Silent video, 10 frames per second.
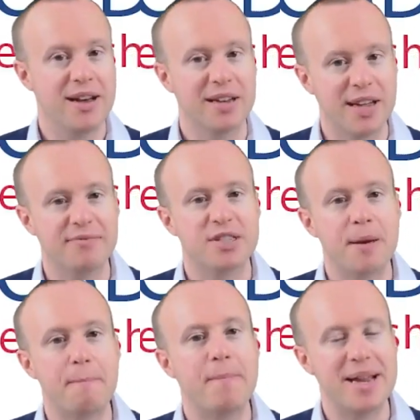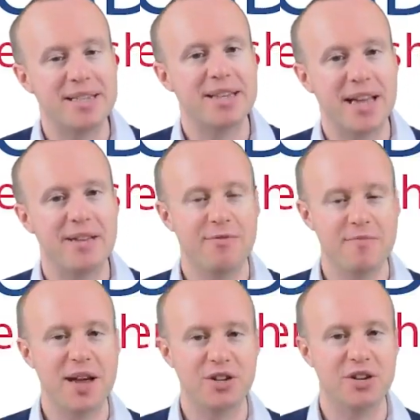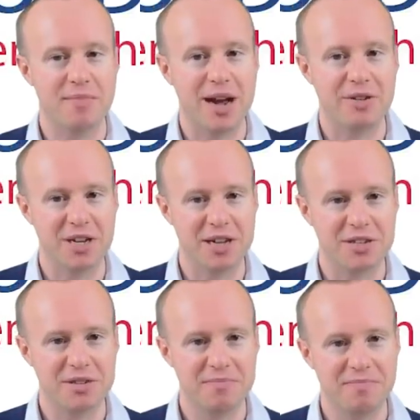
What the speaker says: and give some basic information about it.